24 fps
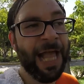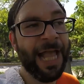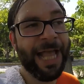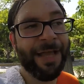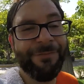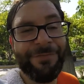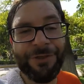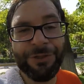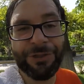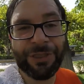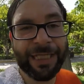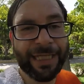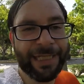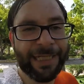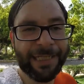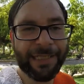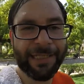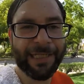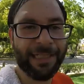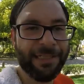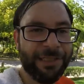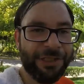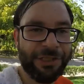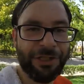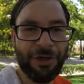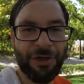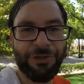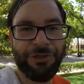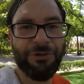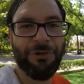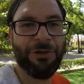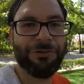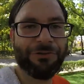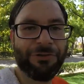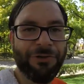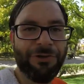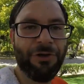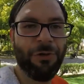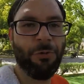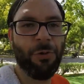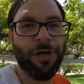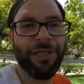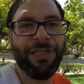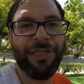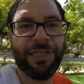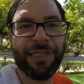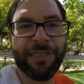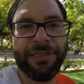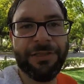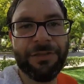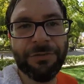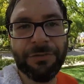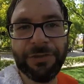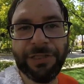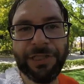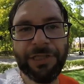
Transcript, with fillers: If you didn't, then you know, you also know what you can do.